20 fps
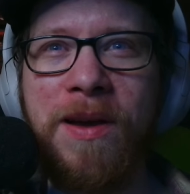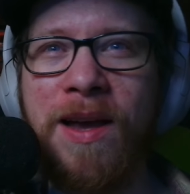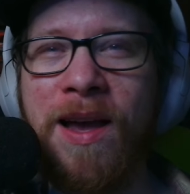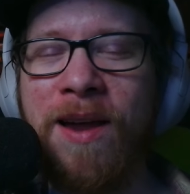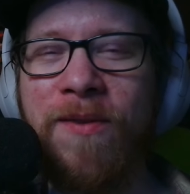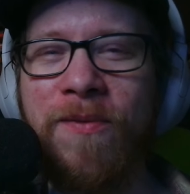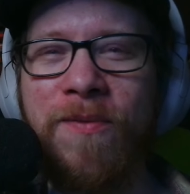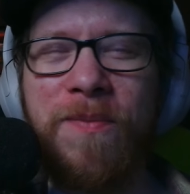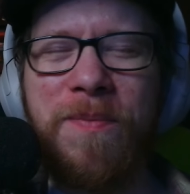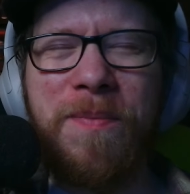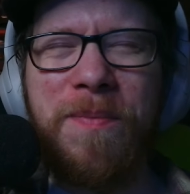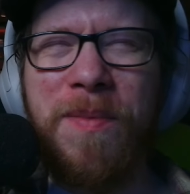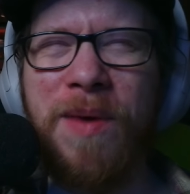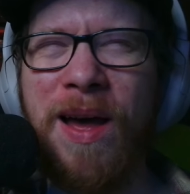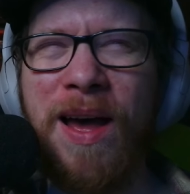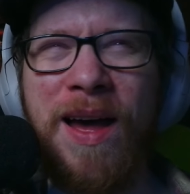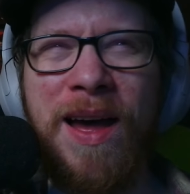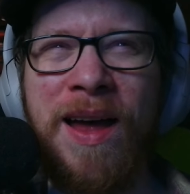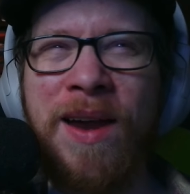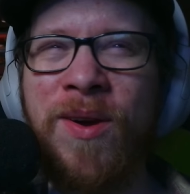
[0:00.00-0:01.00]
I
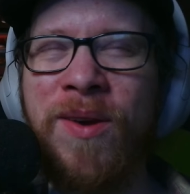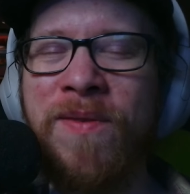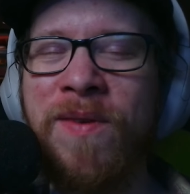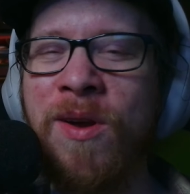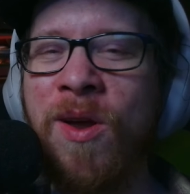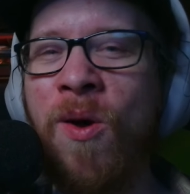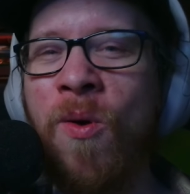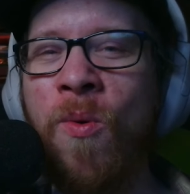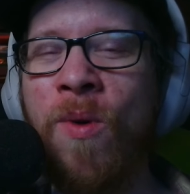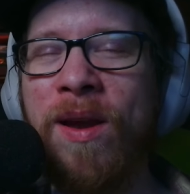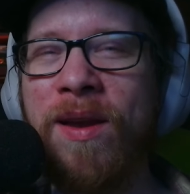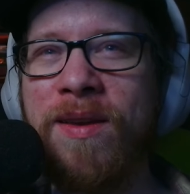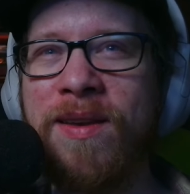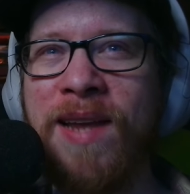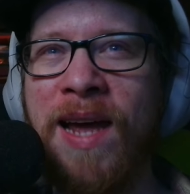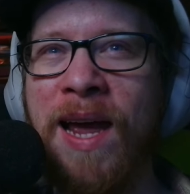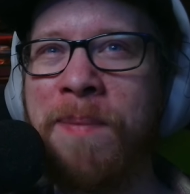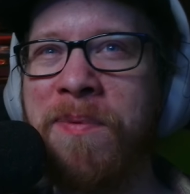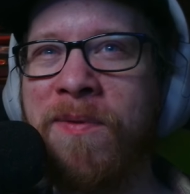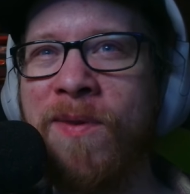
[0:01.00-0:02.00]
don't even know what
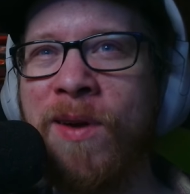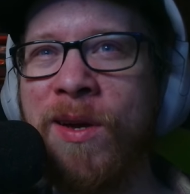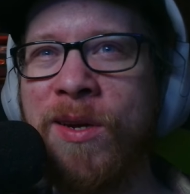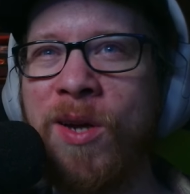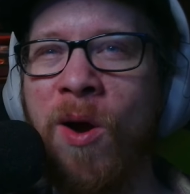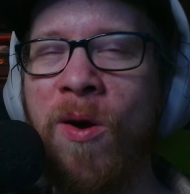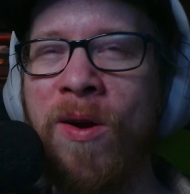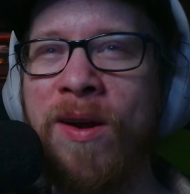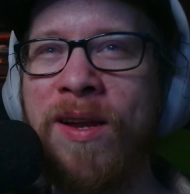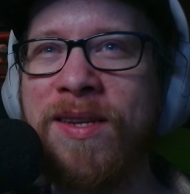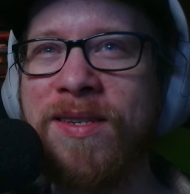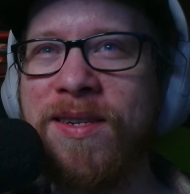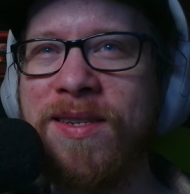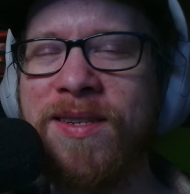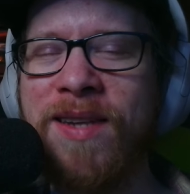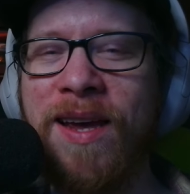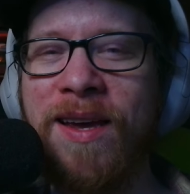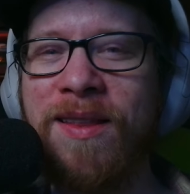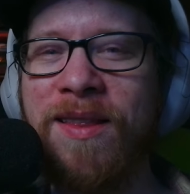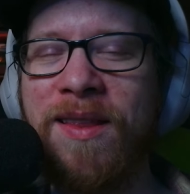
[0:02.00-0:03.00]
type of guitar it is.
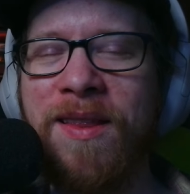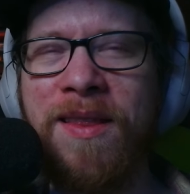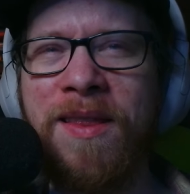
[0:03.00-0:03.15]
It's like